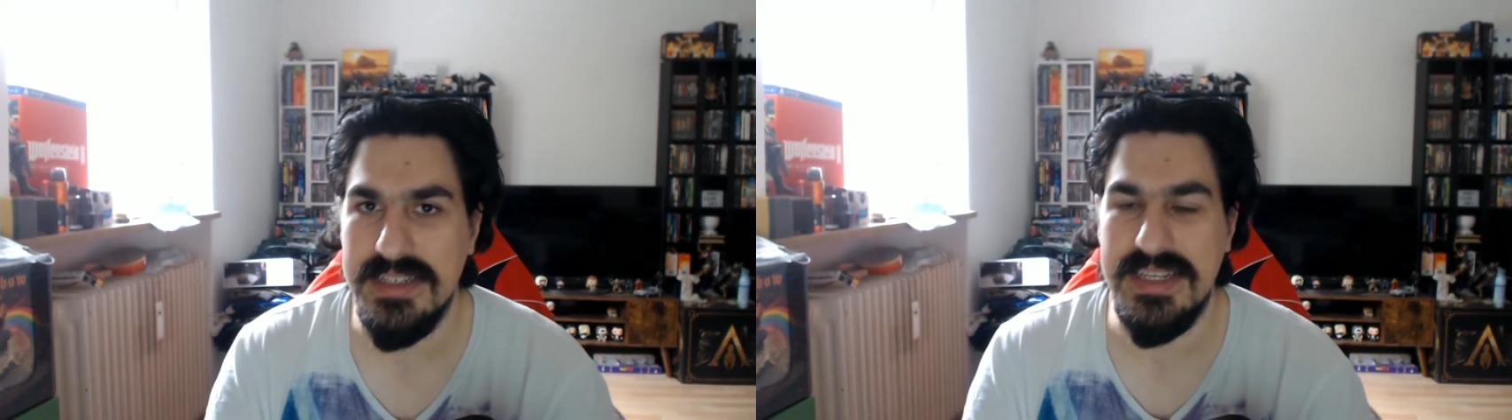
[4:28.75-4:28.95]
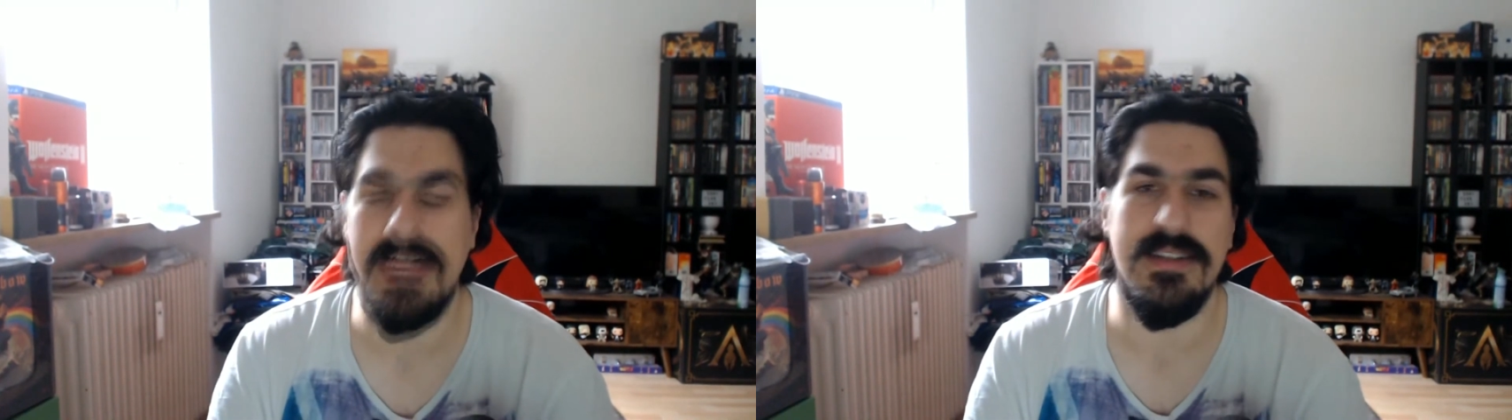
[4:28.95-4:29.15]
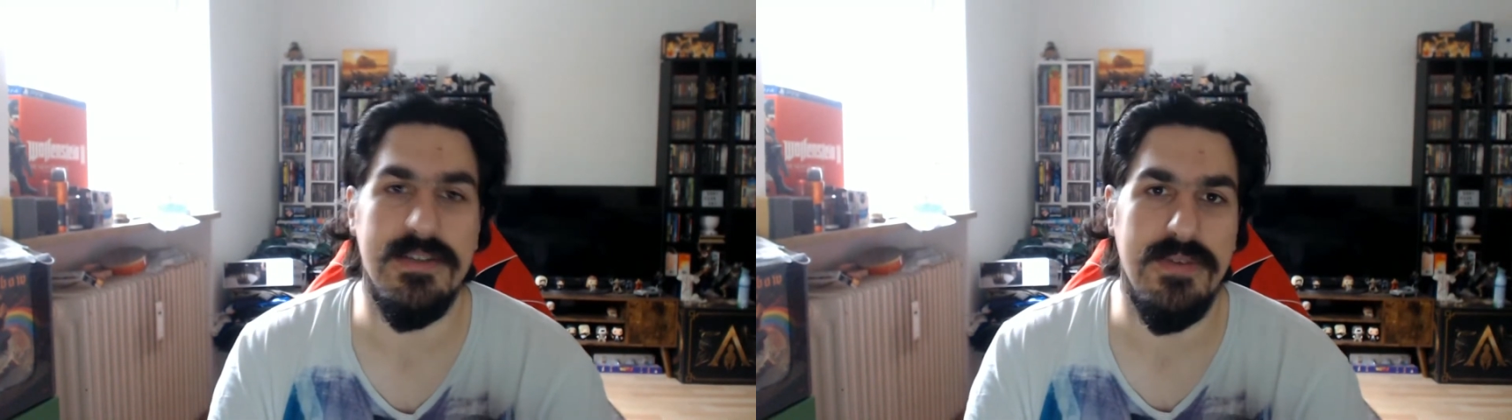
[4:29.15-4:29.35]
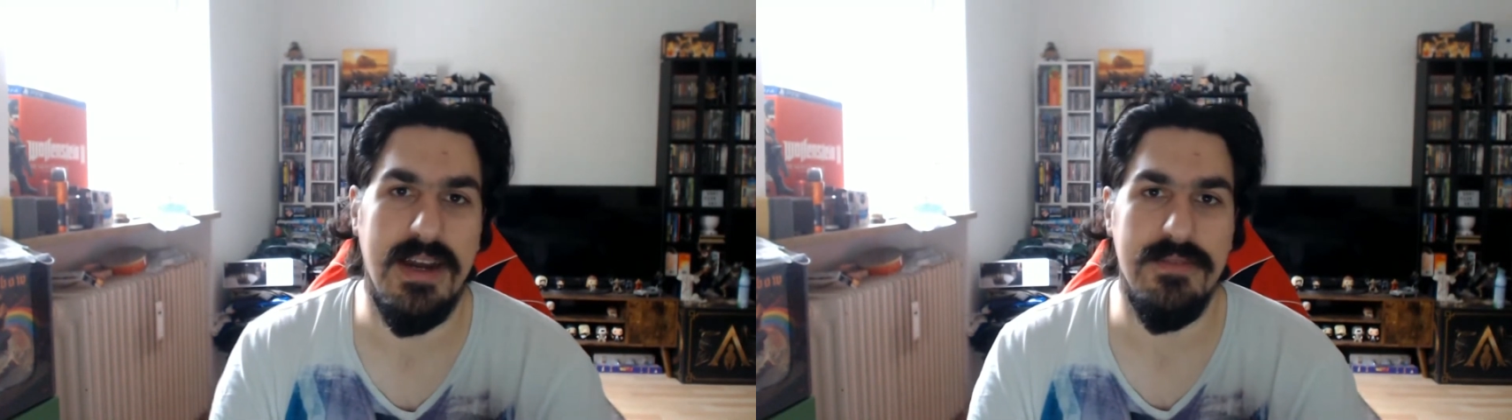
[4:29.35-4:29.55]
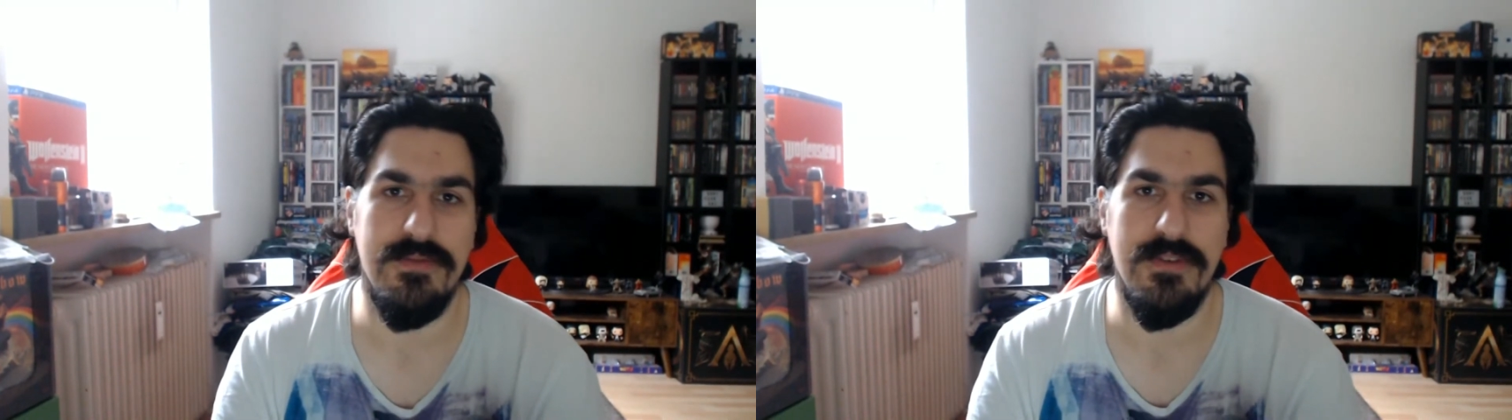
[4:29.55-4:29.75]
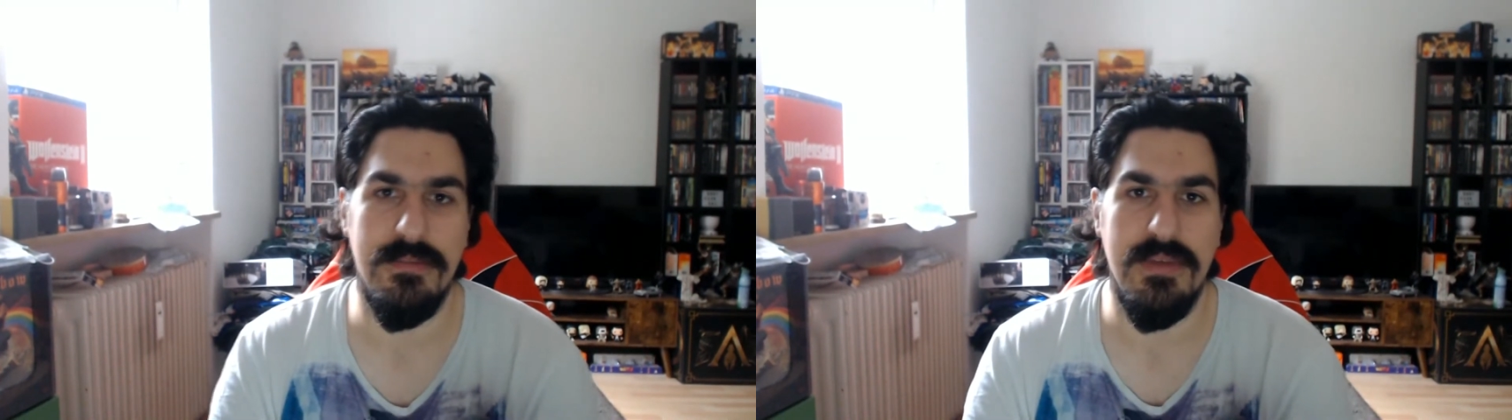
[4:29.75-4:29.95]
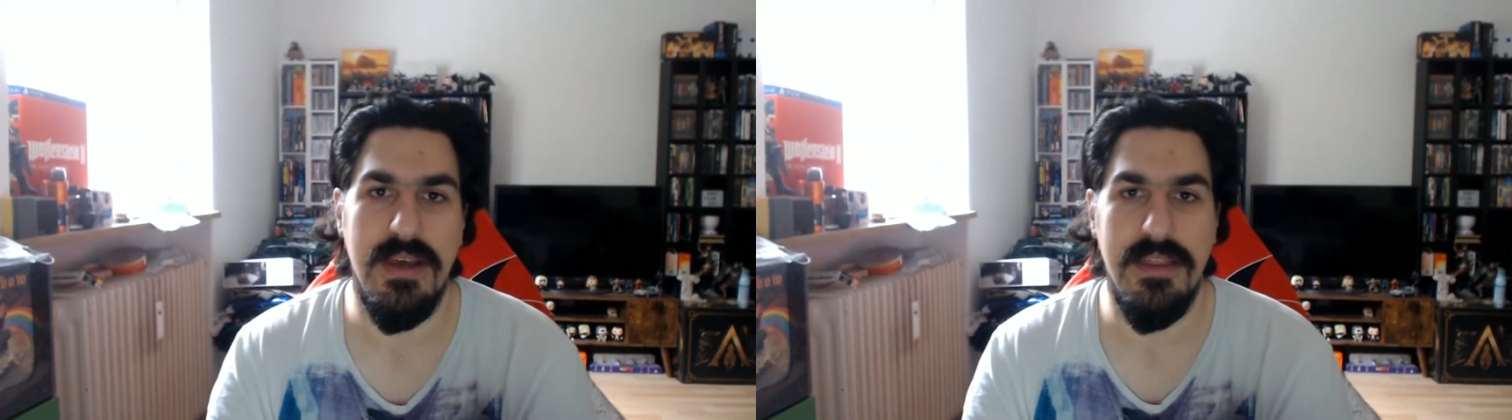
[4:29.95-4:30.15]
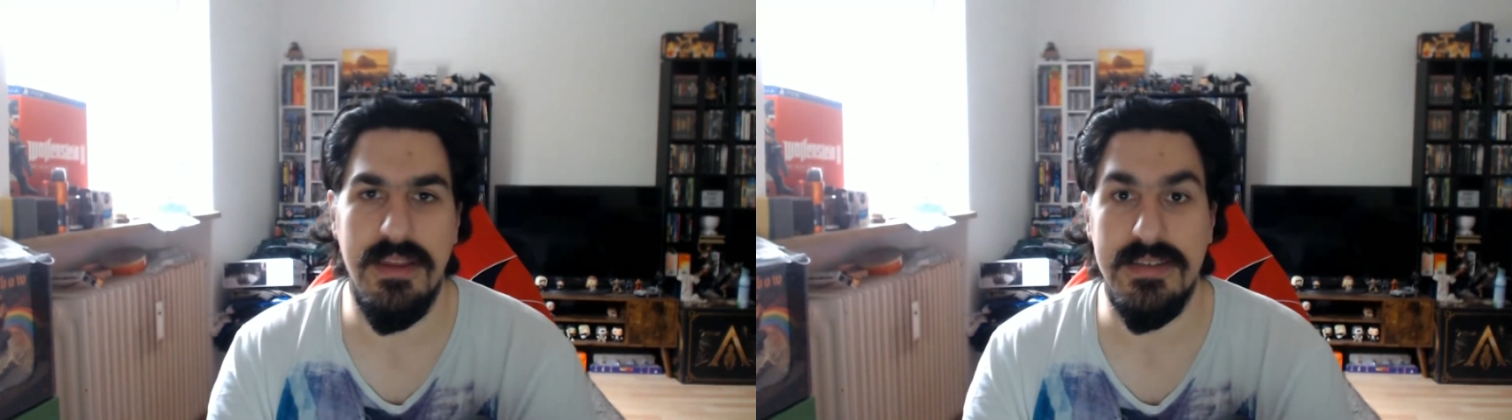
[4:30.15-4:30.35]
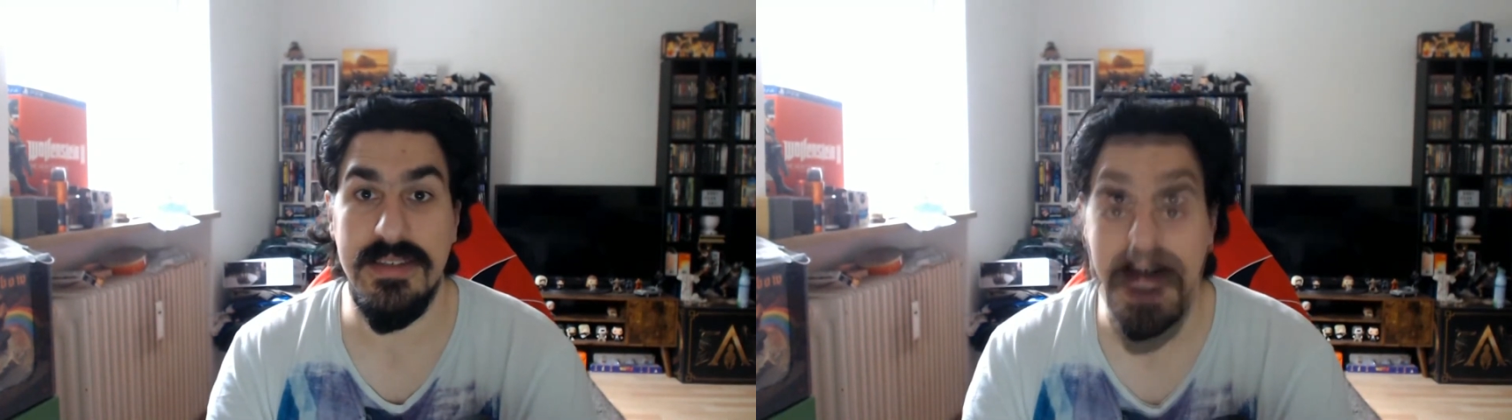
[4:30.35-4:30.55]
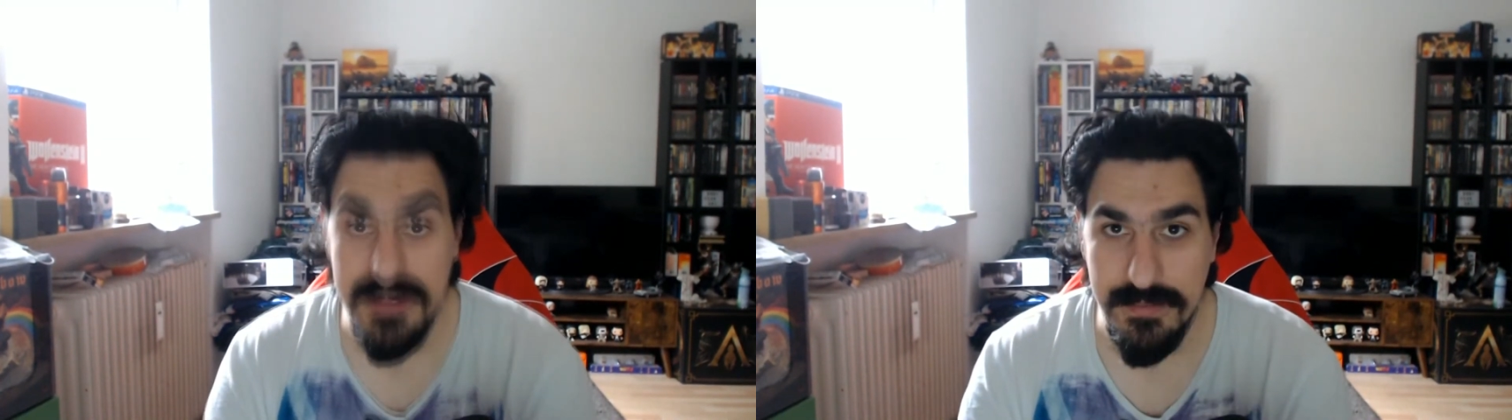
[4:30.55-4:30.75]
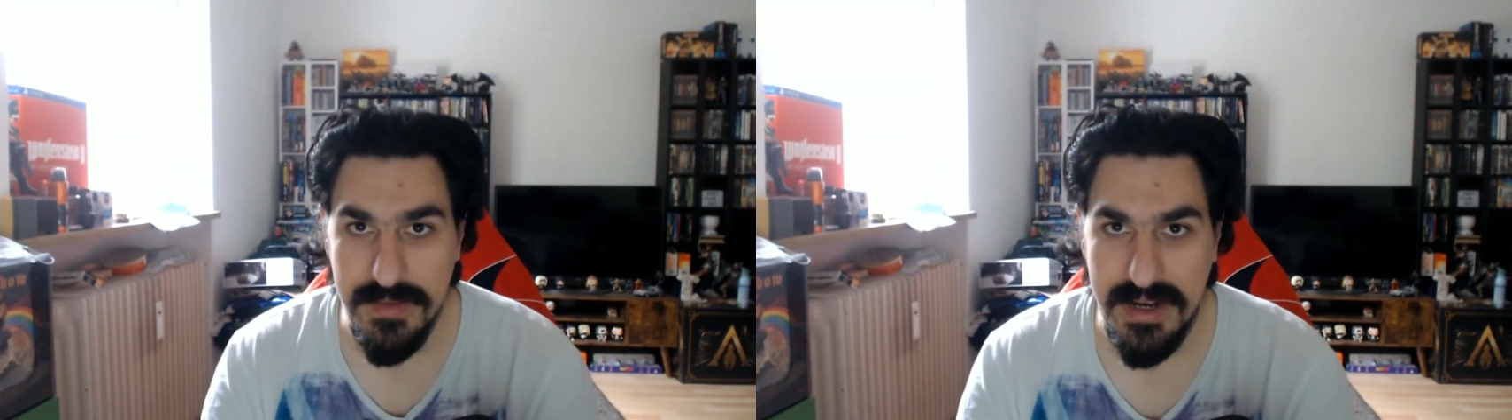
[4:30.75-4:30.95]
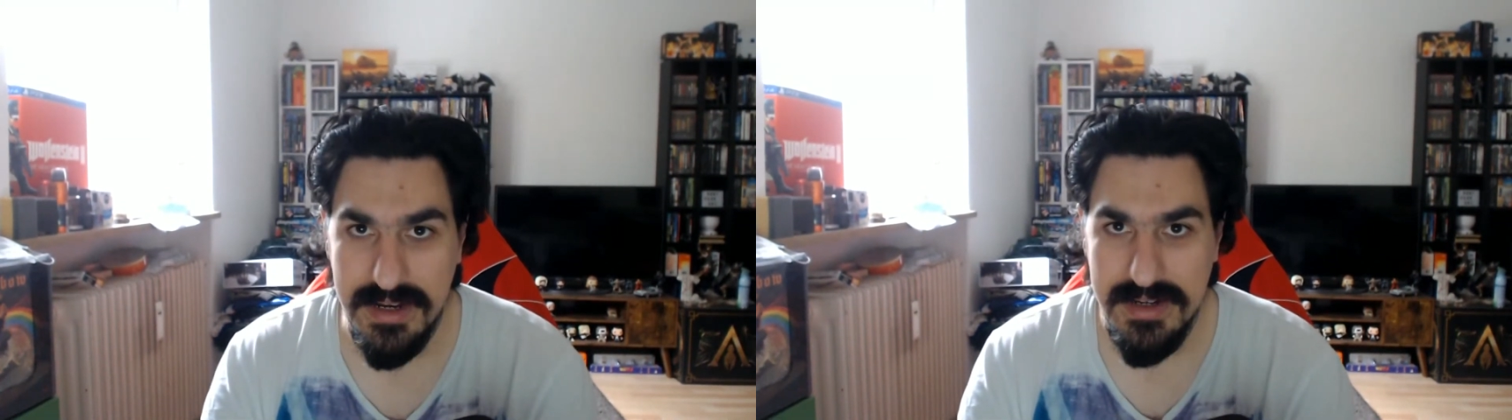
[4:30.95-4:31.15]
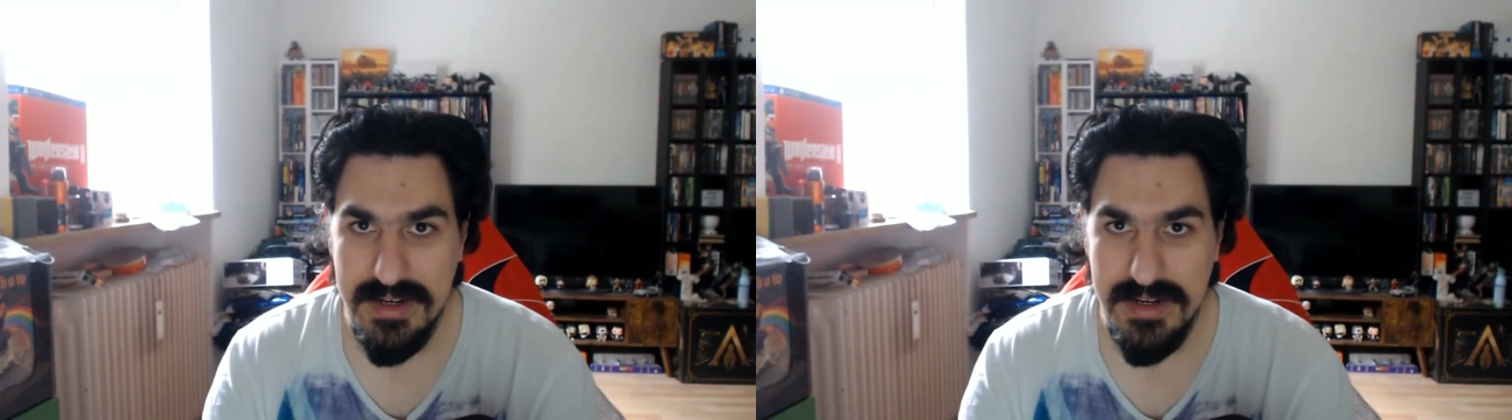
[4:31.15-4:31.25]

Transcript: satisfied from the cinema.